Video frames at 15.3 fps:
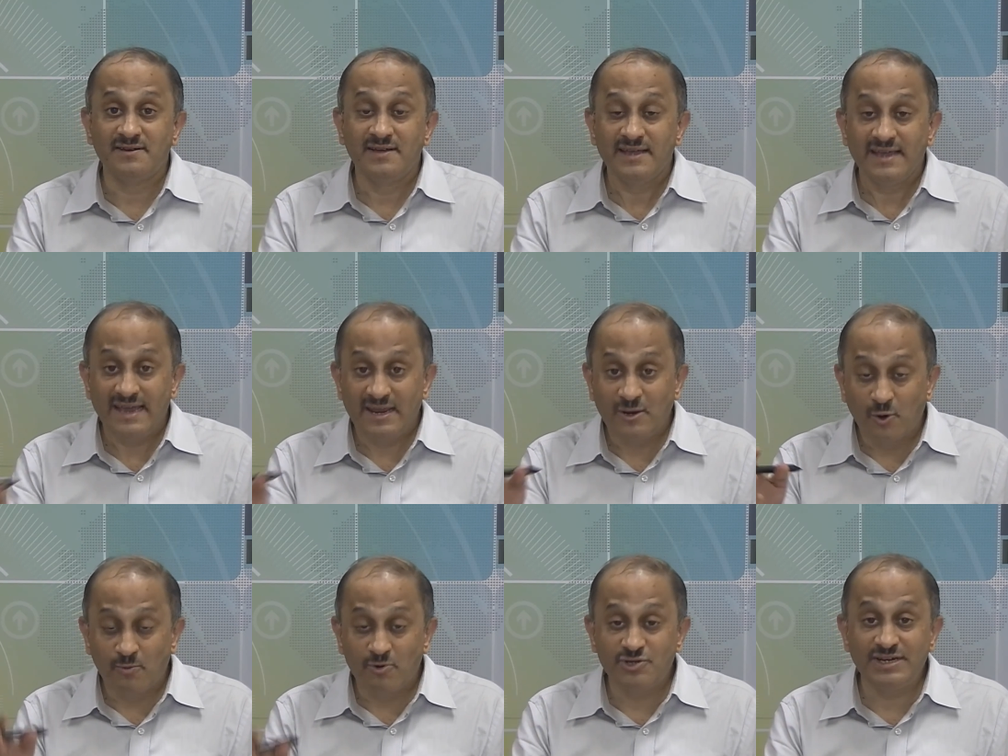In
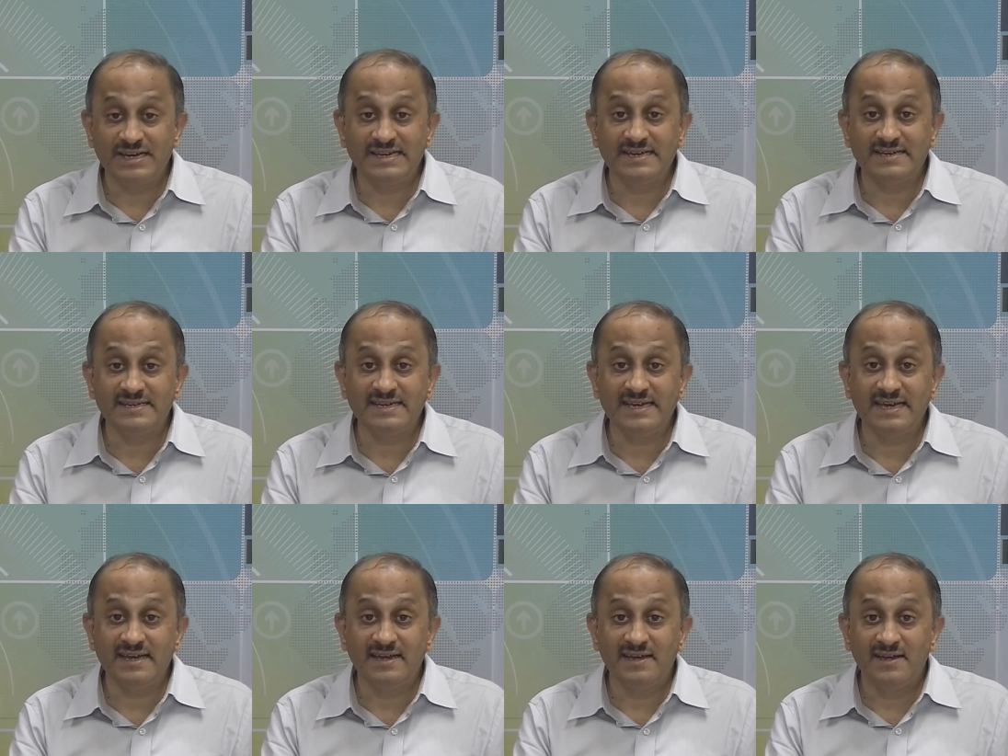
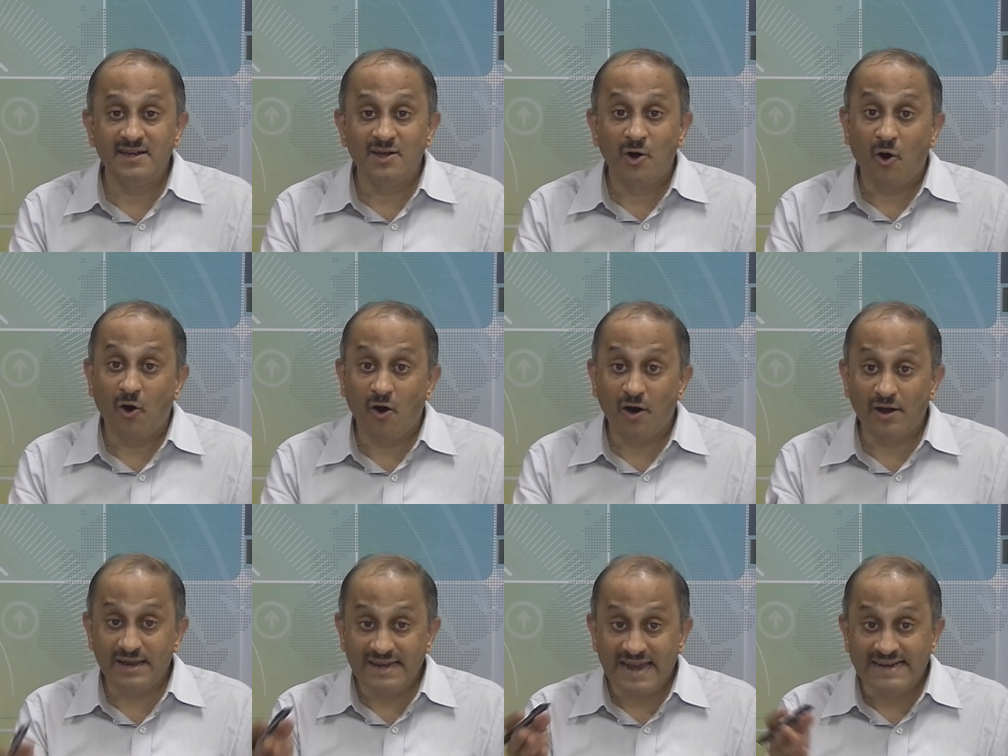homogeneity or
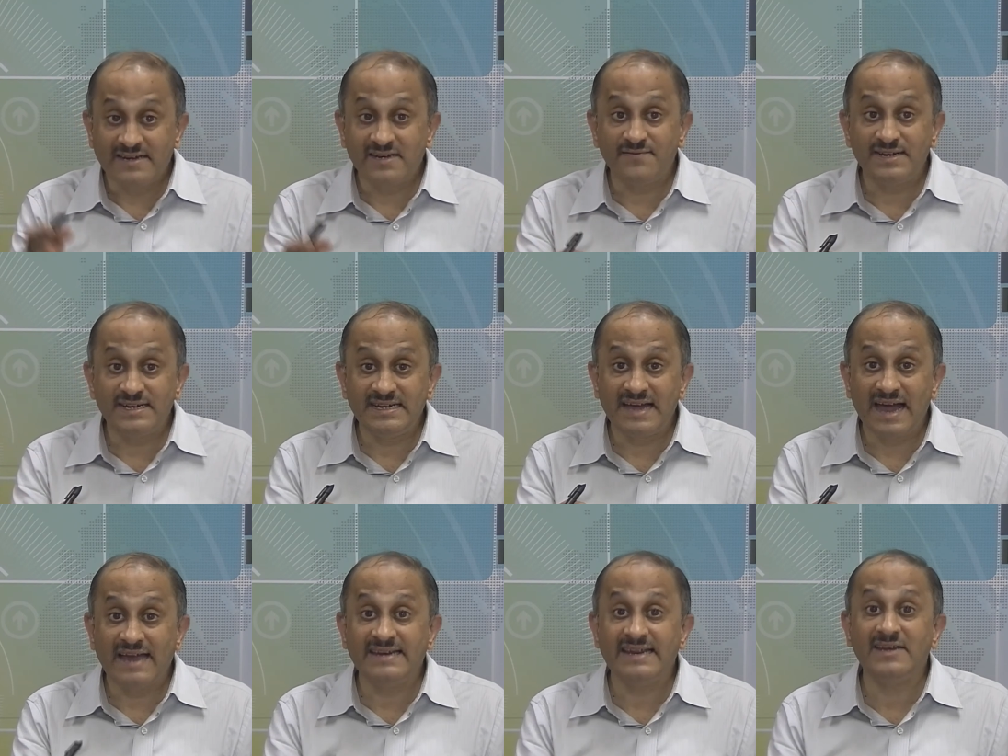in additivity,
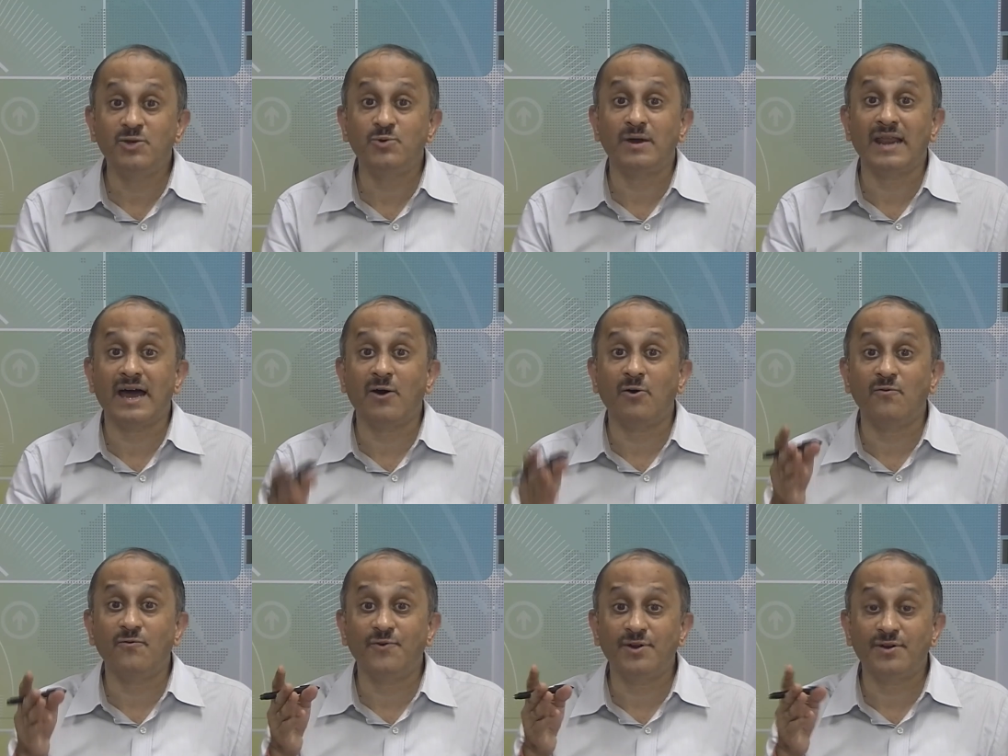I need to
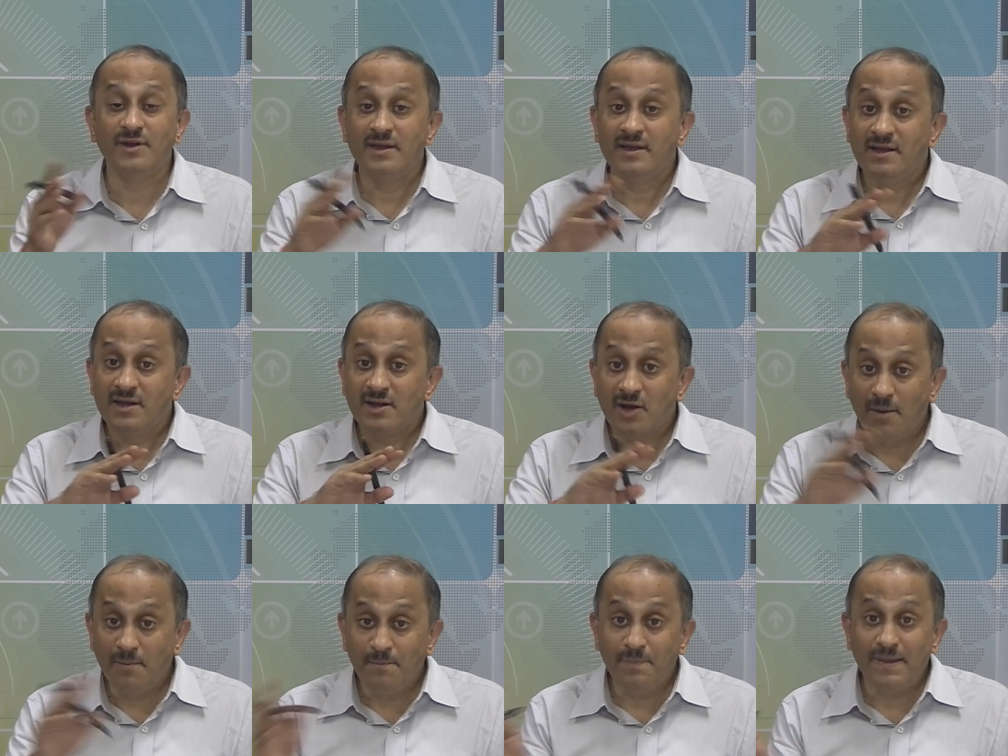allow for
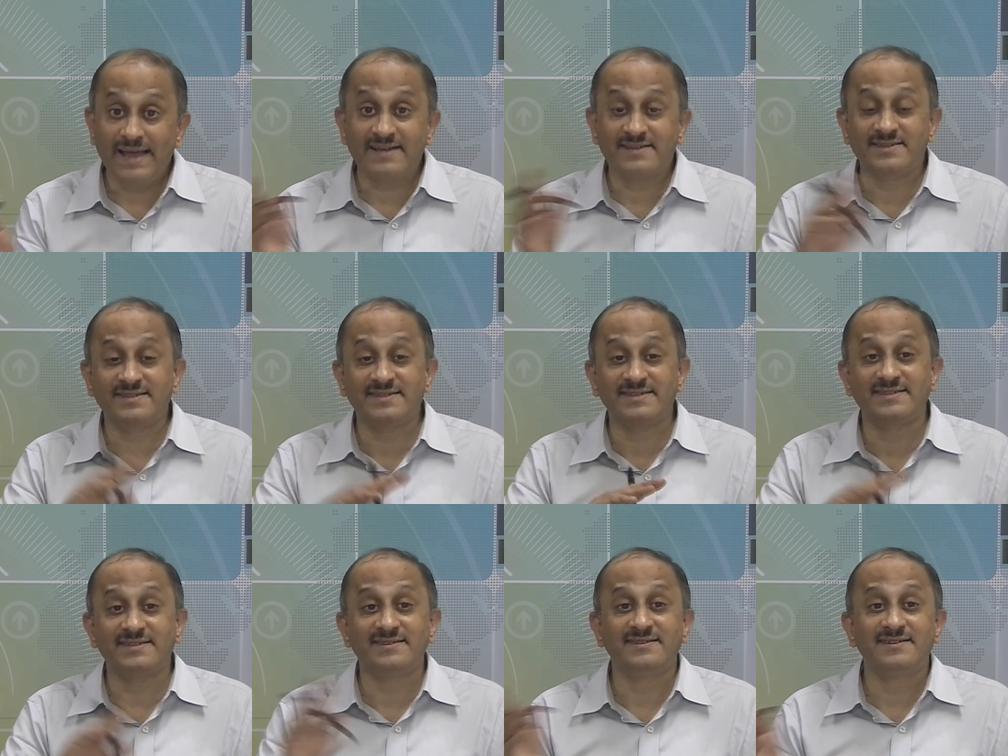
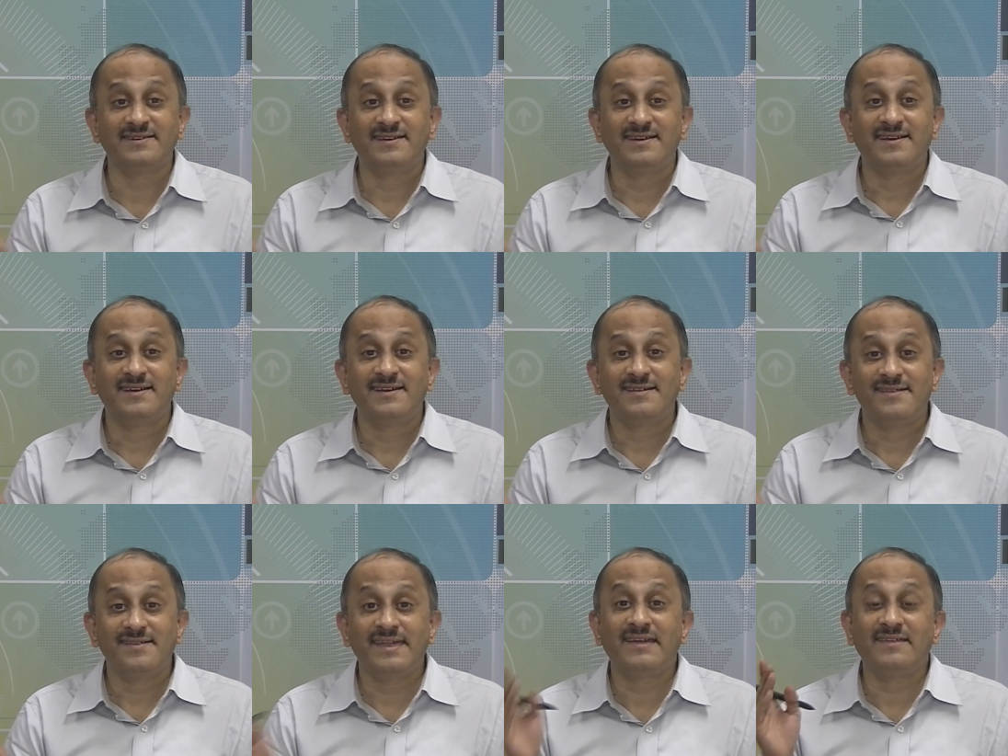complex
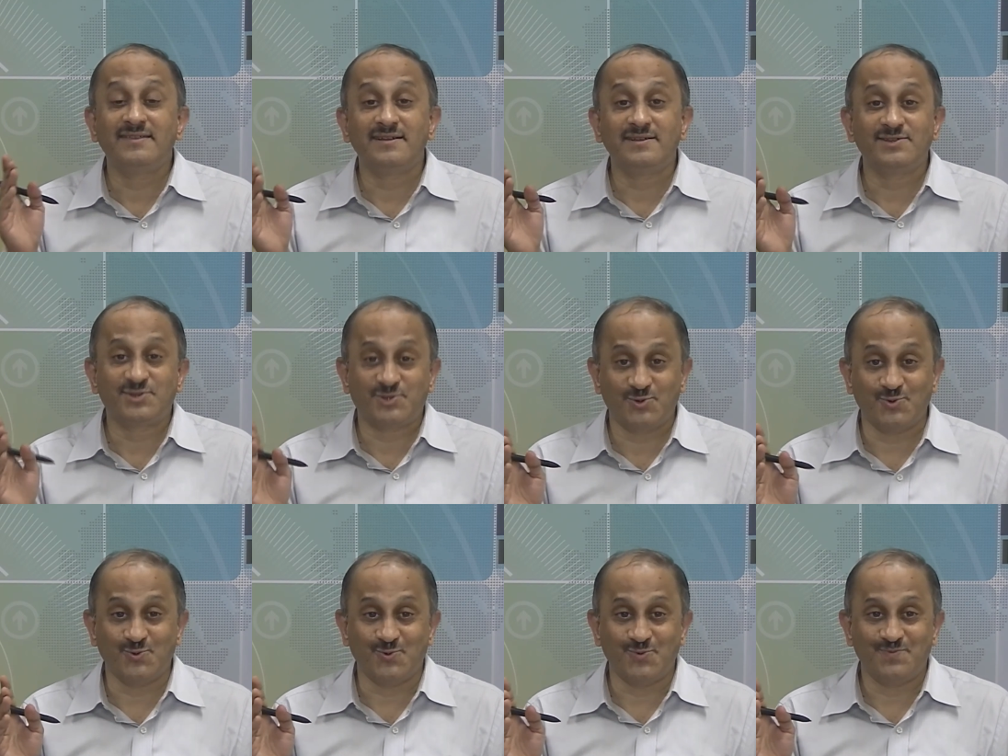signals
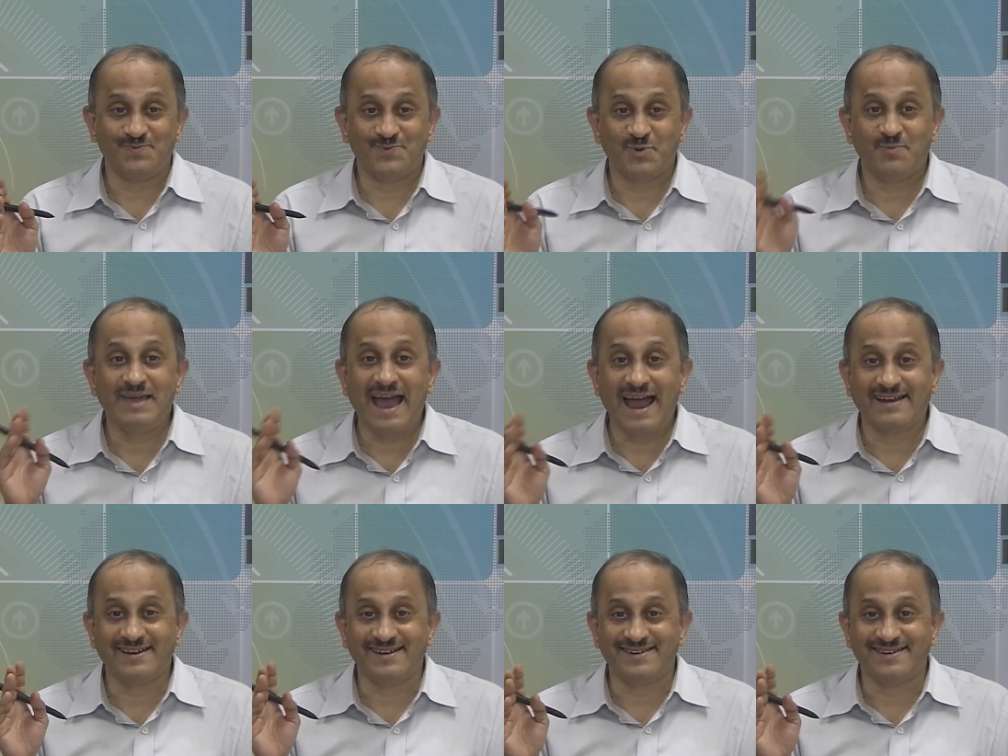too to be added.